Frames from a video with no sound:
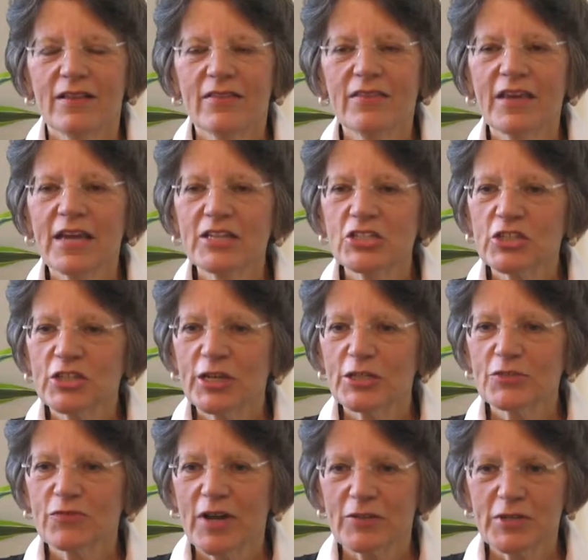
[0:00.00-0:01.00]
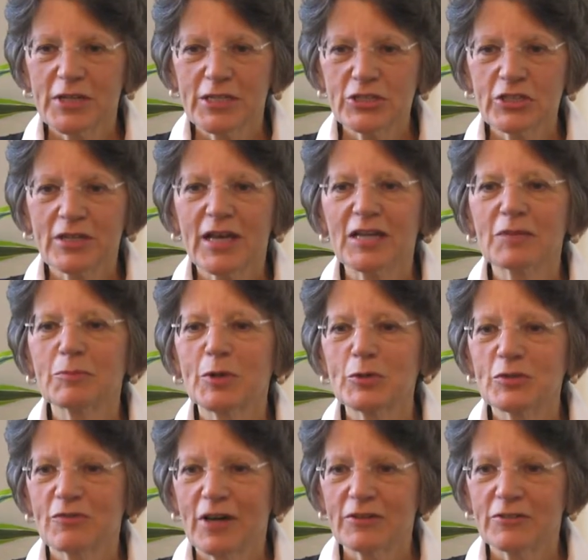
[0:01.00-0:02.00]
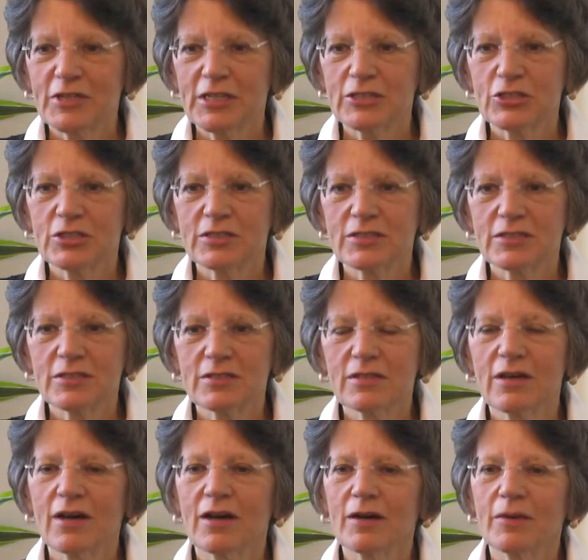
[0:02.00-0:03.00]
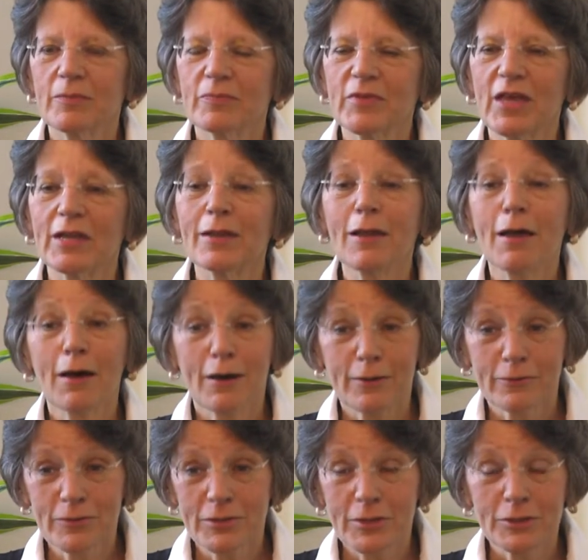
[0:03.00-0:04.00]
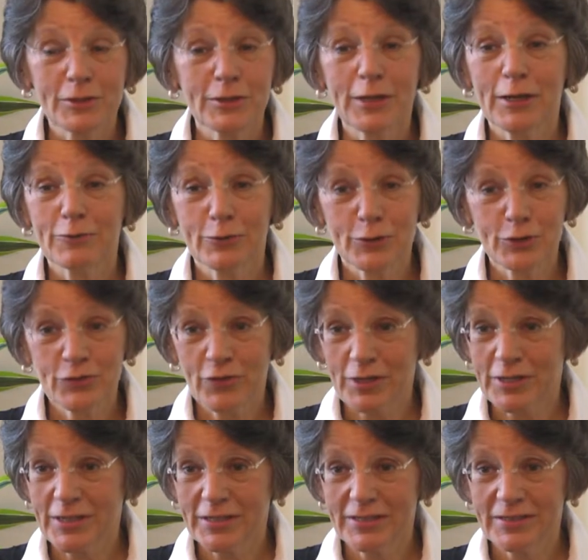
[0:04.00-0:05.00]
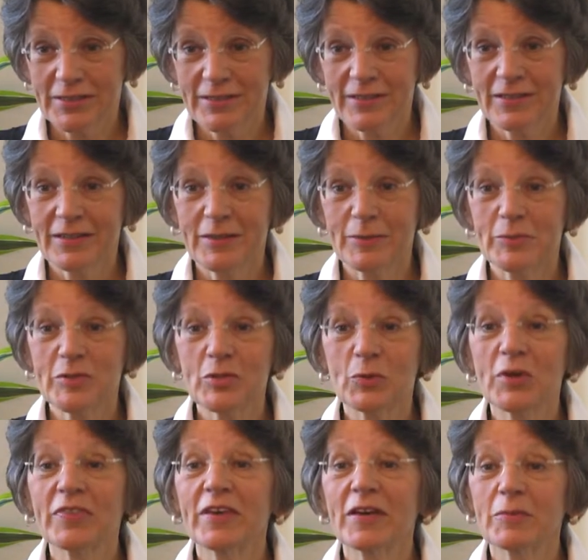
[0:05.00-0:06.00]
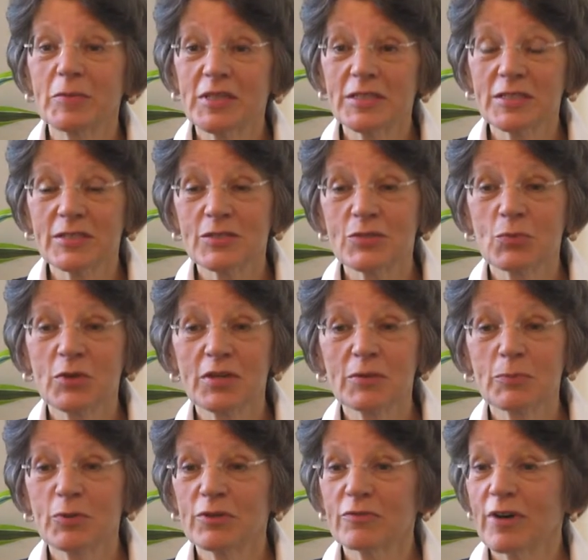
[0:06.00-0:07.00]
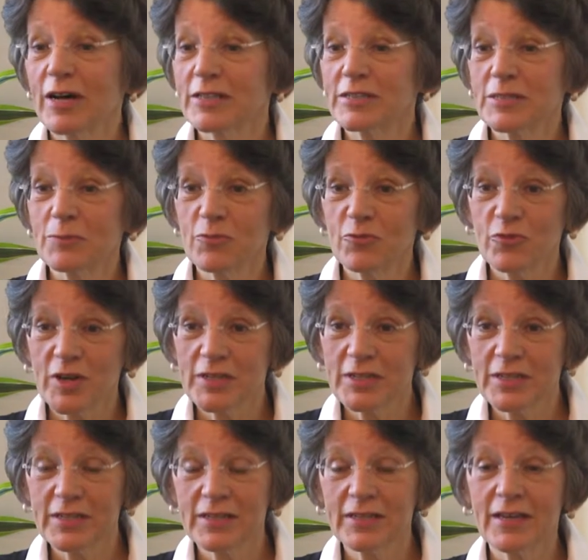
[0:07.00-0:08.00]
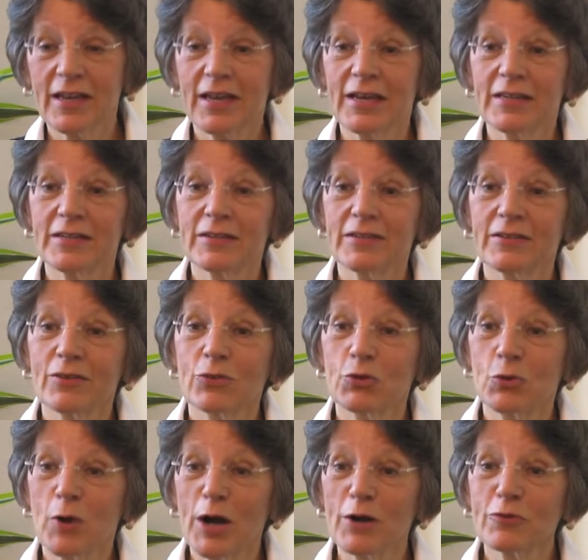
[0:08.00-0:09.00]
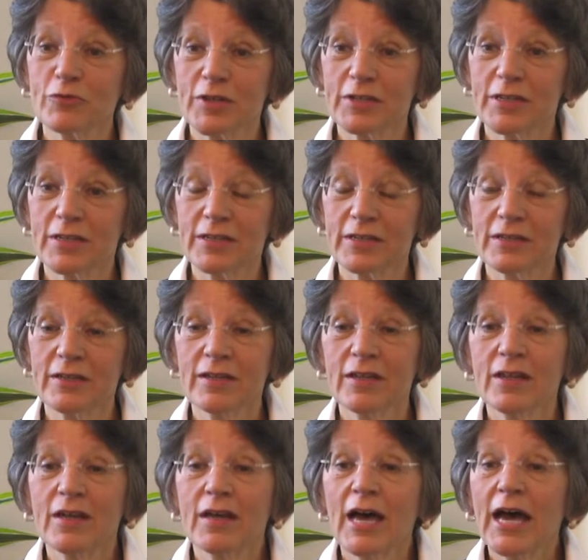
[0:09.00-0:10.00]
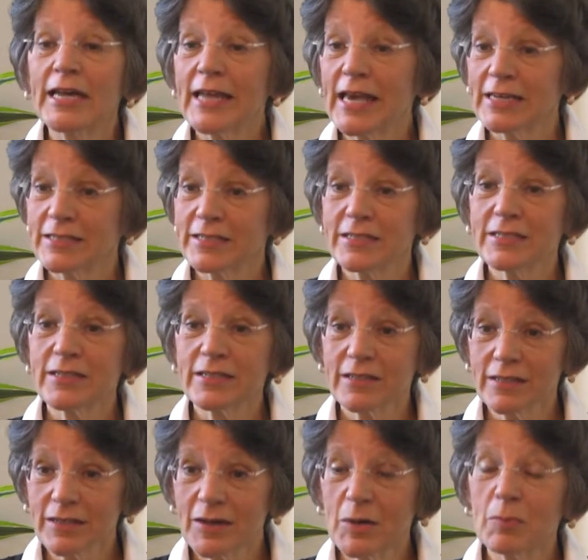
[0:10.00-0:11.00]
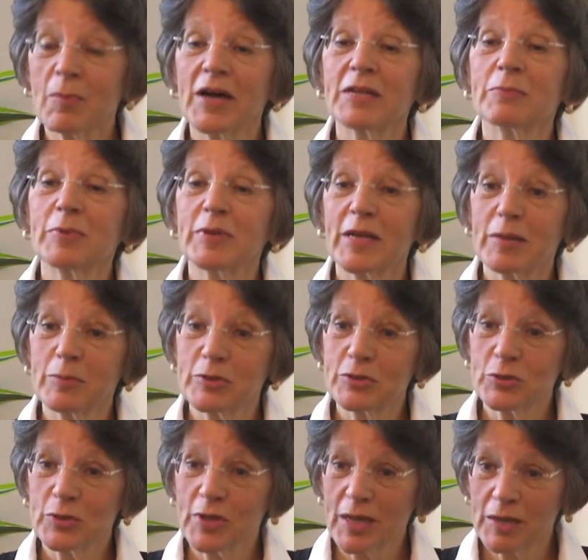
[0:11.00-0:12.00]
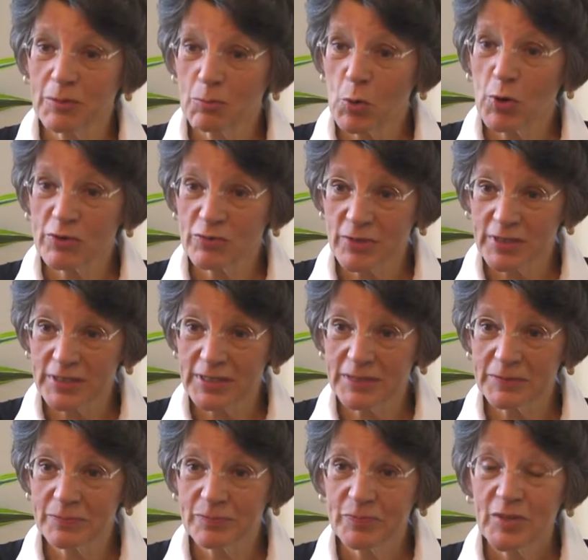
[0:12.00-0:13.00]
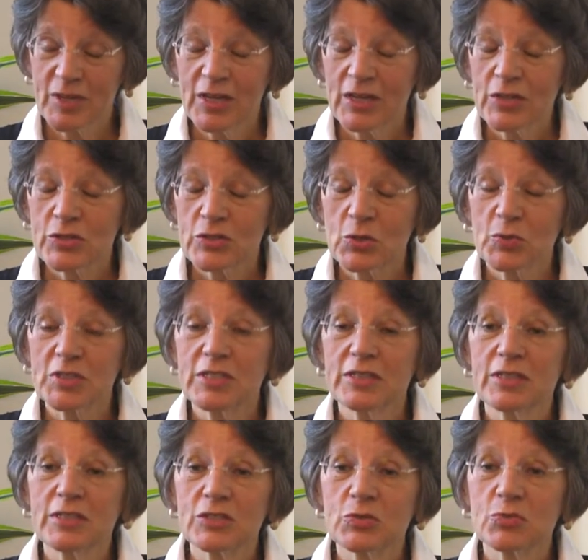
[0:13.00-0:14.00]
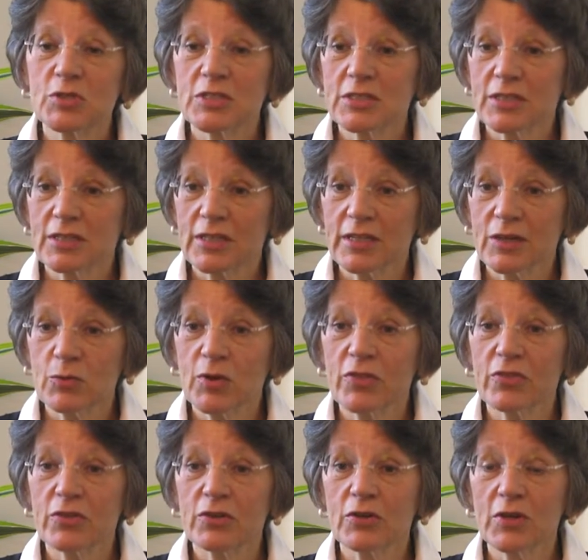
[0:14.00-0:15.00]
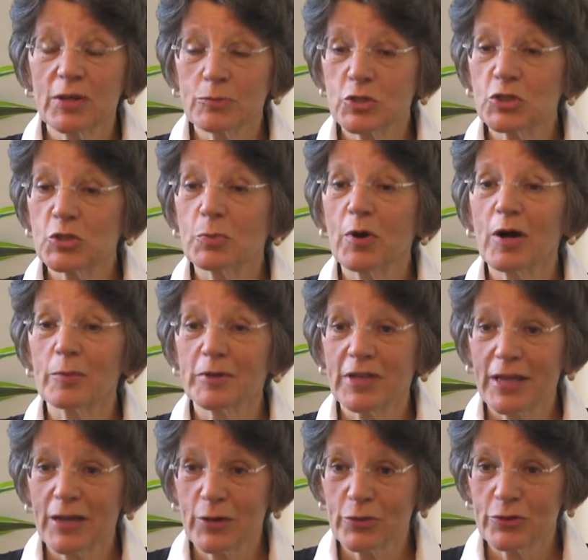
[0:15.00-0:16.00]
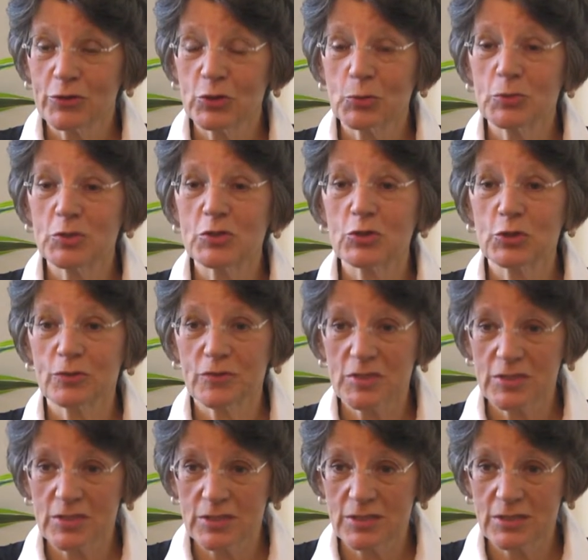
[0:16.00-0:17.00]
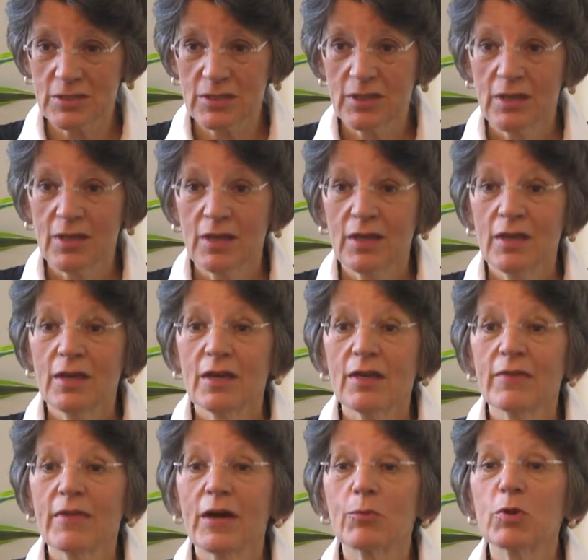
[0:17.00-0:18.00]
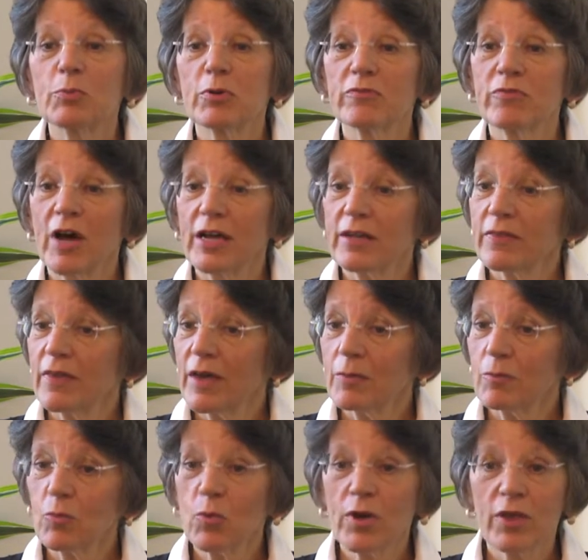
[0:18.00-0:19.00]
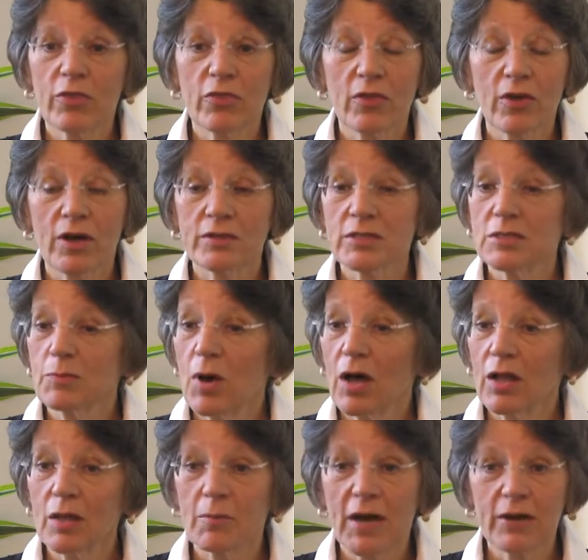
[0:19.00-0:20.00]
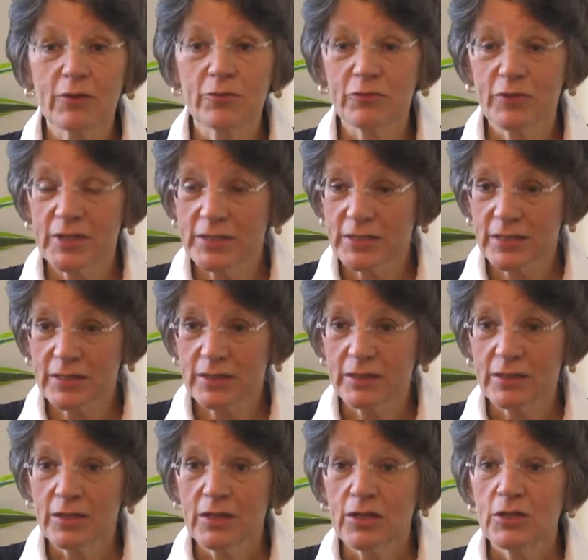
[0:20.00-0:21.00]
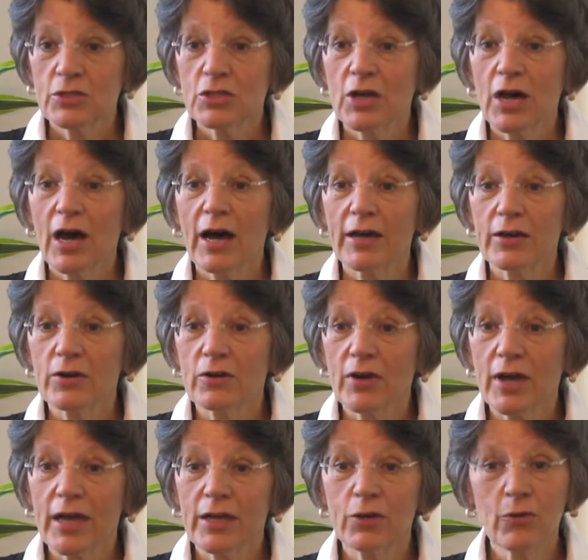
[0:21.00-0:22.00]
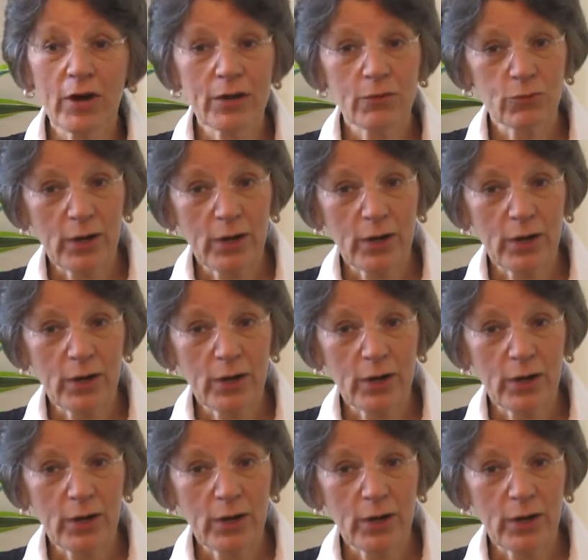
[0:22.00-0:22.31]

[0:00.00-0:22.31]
The H&H Foundation, like most foundations, loves to leverage funding. So what that means is we provide some funding, and through our funding, an entity might be able to get more funding. So we did this recently with the New Hampshire Department of Health and Human Services, in that we provided them with a small amount of funding to hire a grant